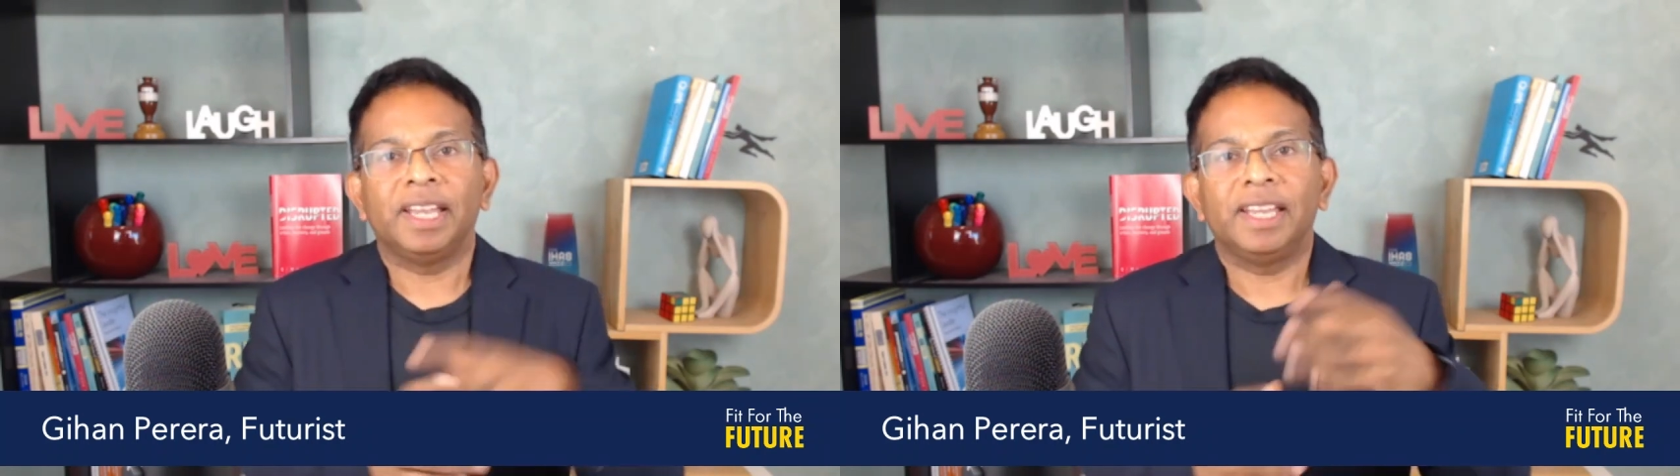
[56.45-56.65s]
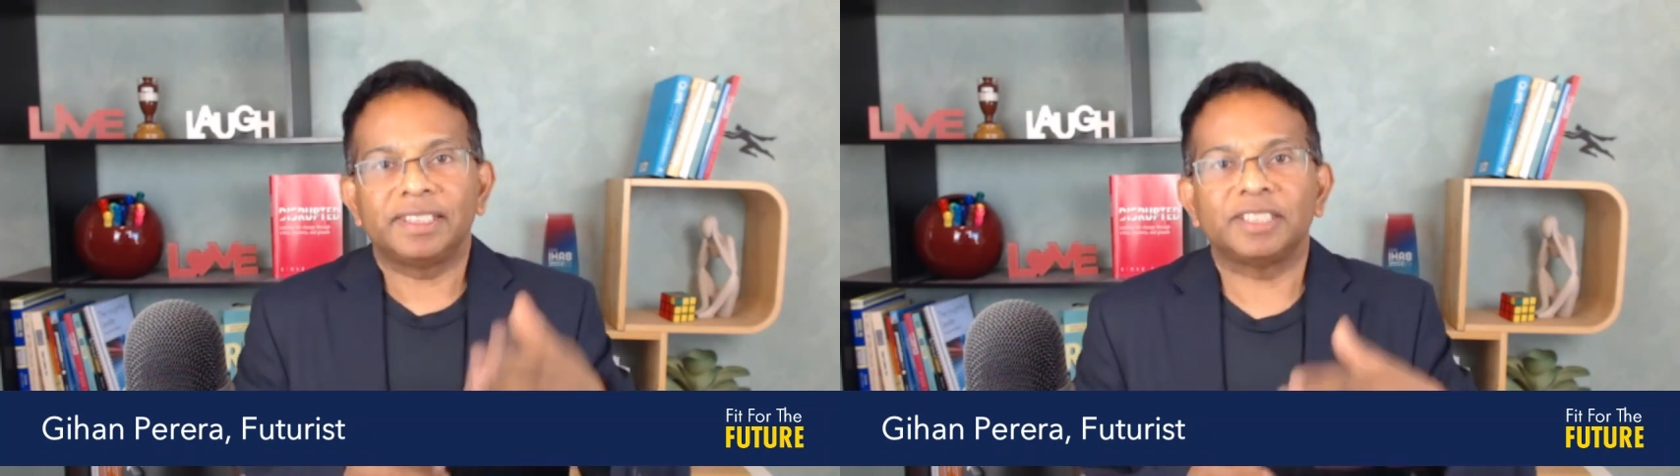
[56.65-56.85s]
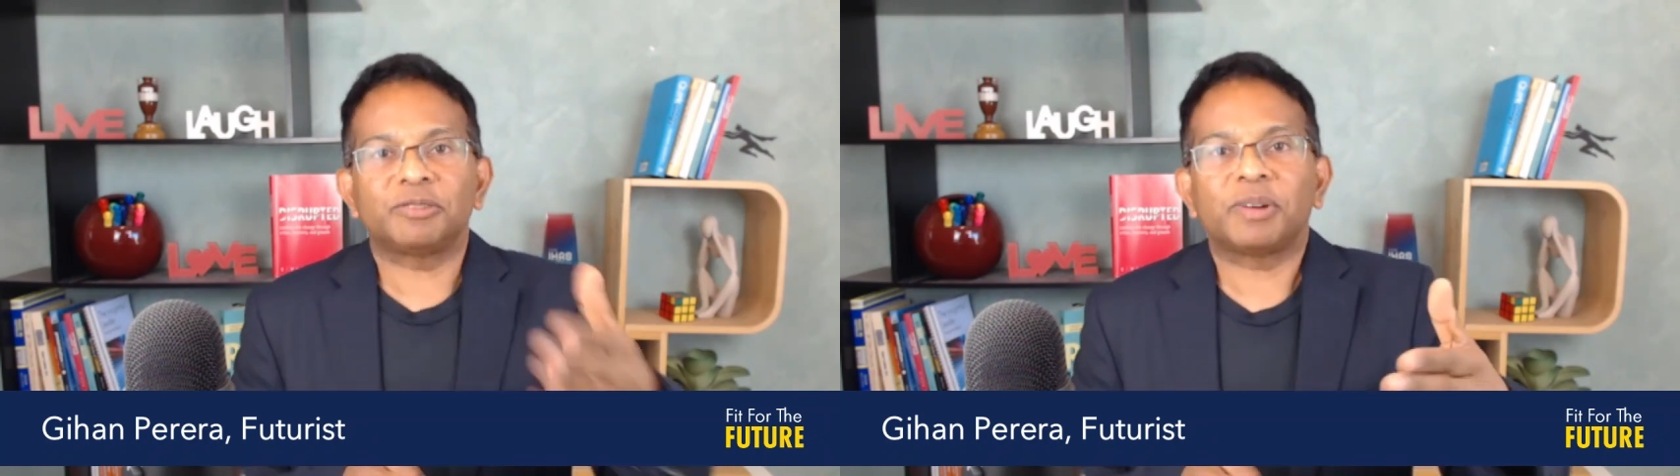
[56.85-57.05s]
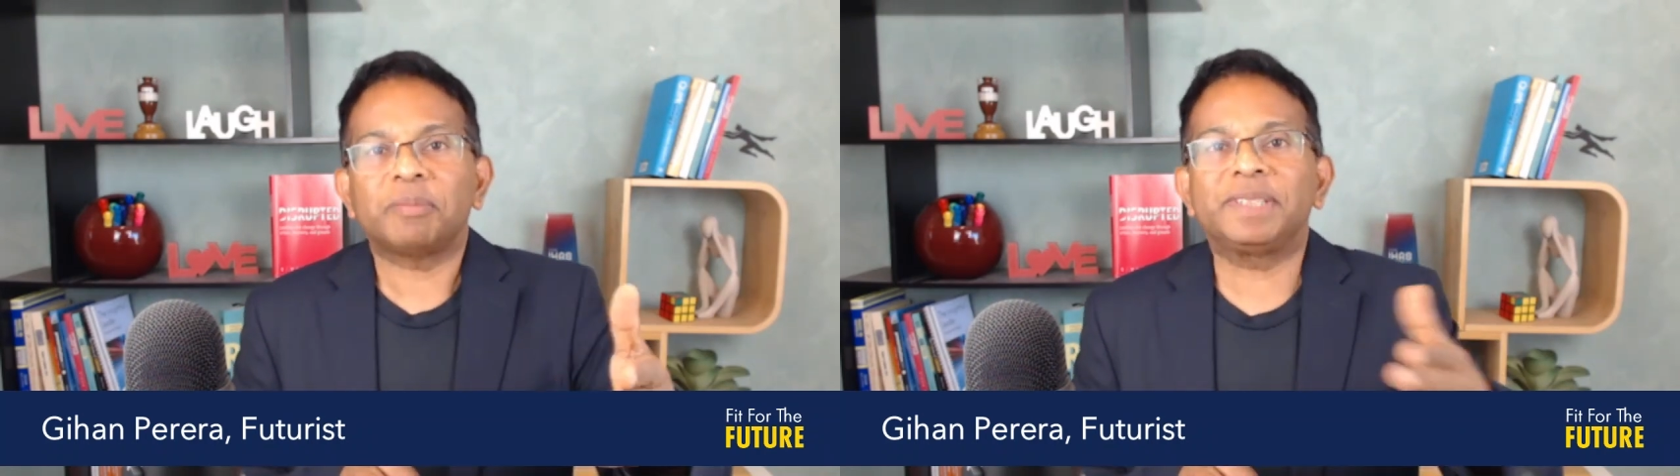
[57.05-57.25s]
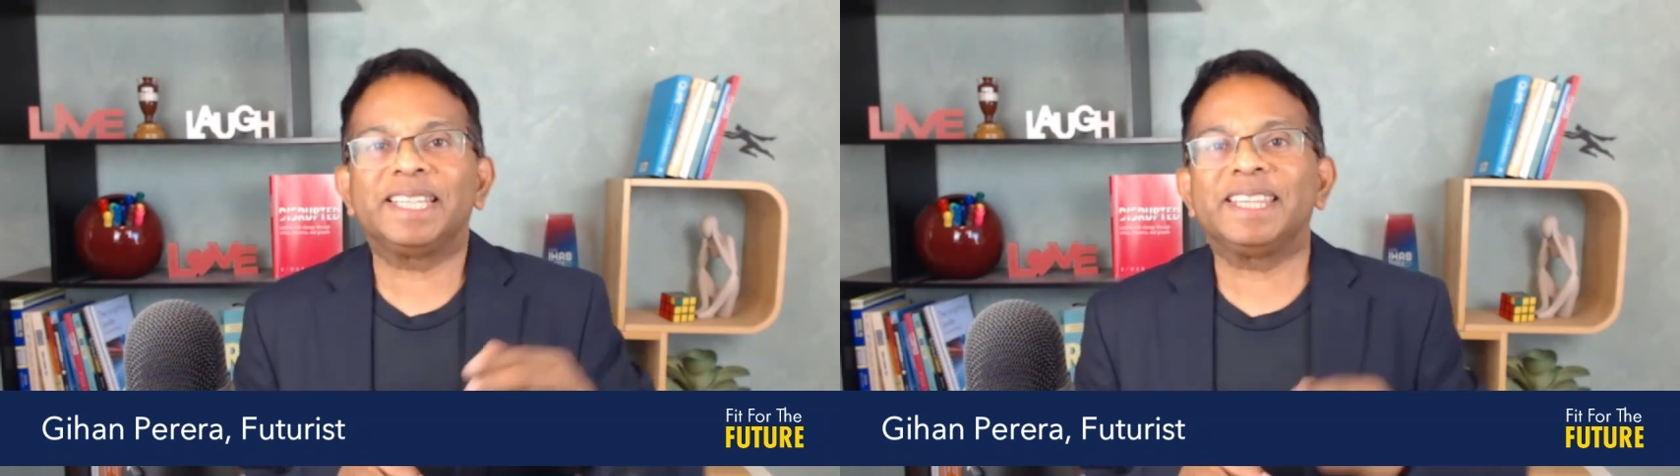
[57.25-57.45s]

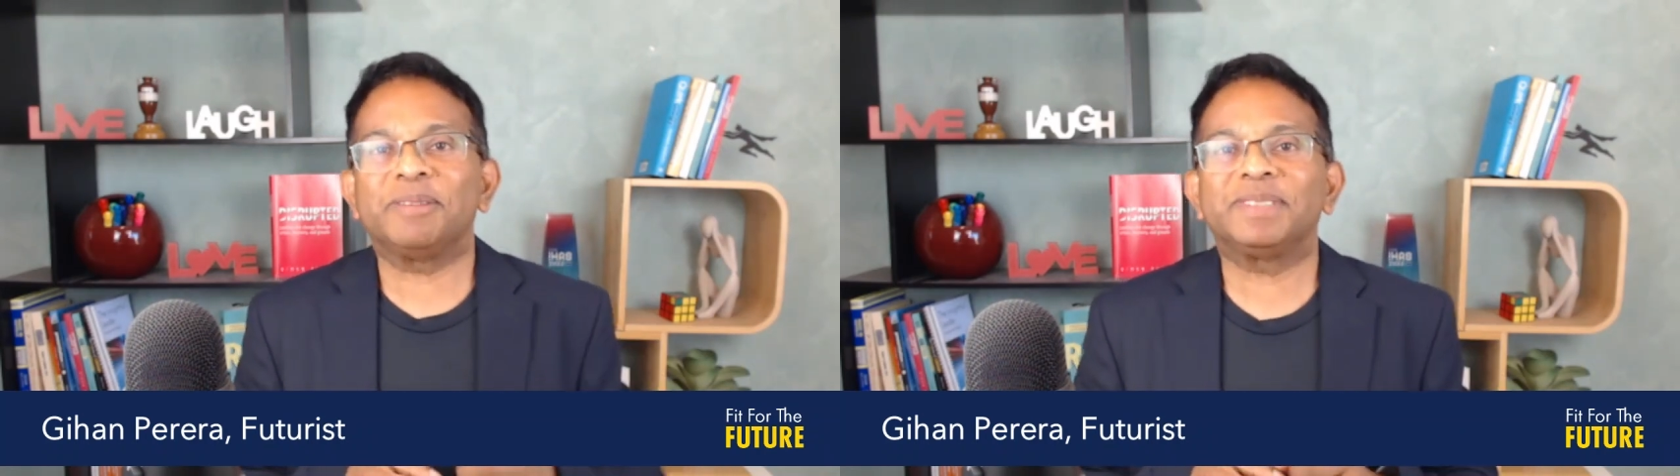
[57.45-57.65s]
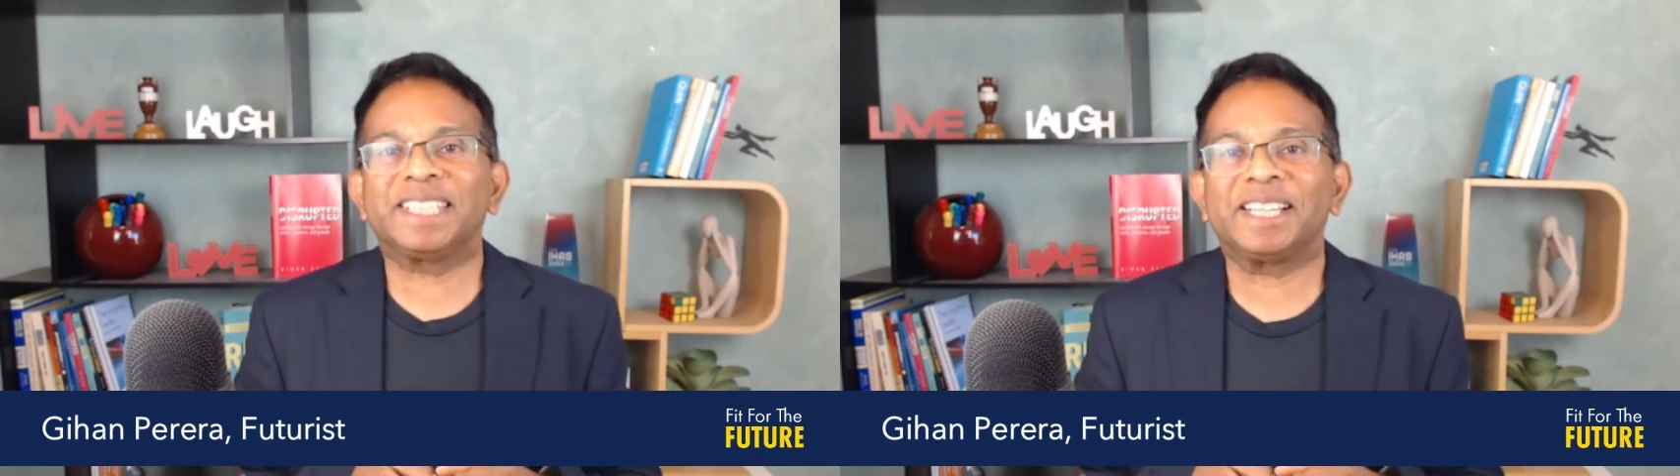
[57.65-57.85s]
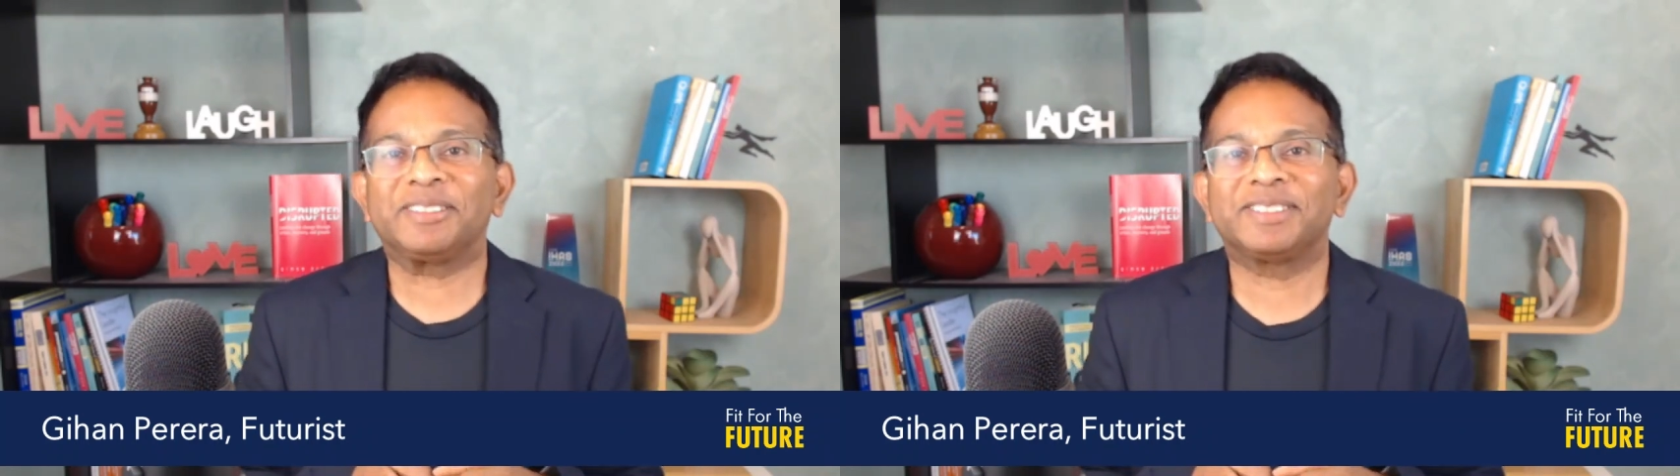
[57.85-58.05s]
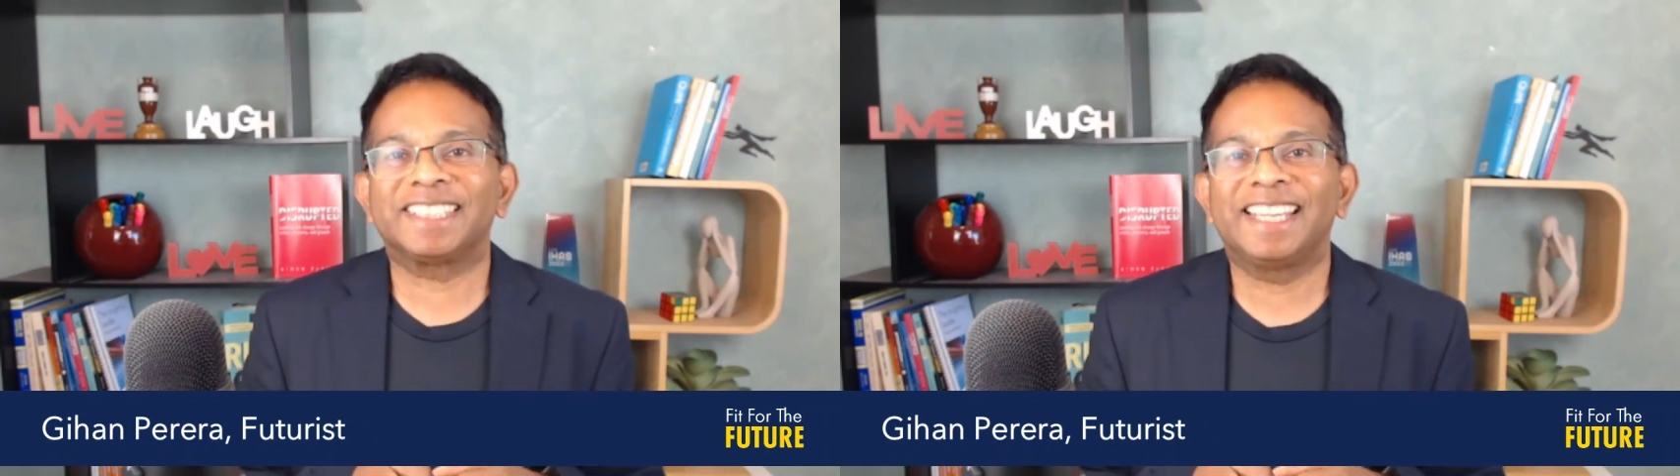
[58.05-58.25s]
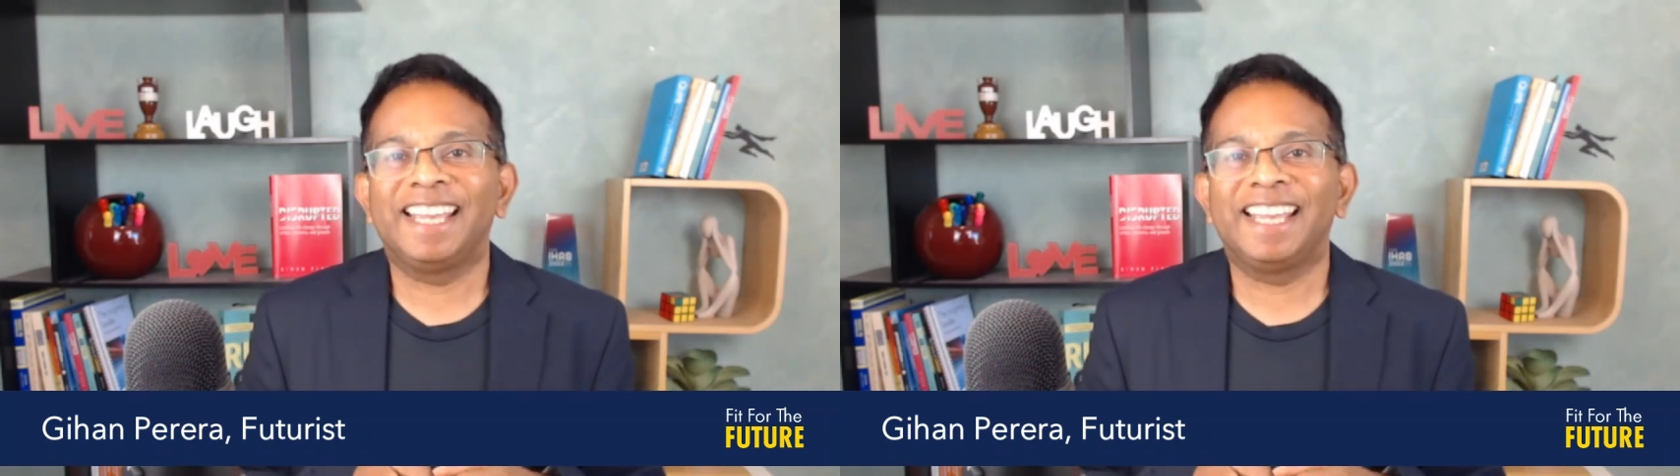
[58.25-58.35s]
disrupting themselves.